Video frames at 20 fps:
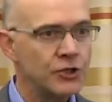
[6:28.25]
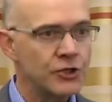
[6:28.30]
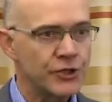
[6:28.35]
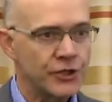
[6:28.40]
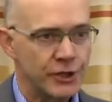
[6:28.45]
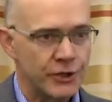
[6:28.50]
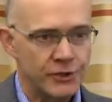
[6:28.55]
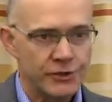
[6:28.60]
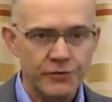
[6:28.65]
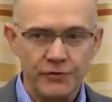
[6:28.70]

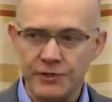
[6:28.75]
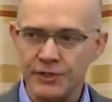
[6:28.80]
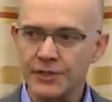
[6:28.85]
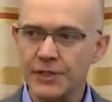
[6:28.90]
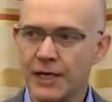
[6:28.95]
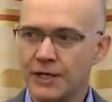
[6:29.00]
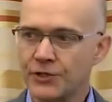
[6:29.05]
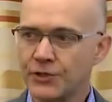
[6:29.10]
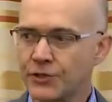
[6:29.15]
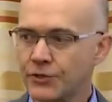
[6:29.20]
share
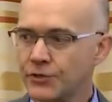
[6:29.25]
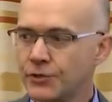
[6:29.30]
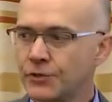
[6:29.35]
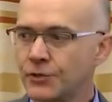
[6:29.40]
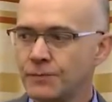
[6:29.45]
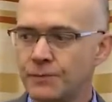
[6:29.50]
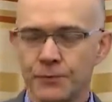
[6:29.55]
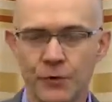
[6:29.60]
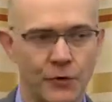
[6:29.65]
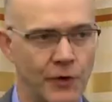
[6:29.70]

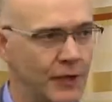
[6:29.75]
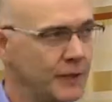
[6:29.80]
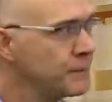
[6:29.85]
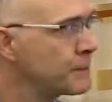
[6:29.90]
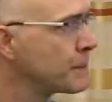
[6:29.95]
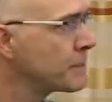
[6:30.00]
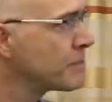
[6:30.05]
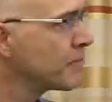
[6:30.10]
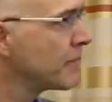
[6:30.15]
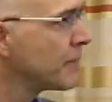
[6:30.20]
transactions, right?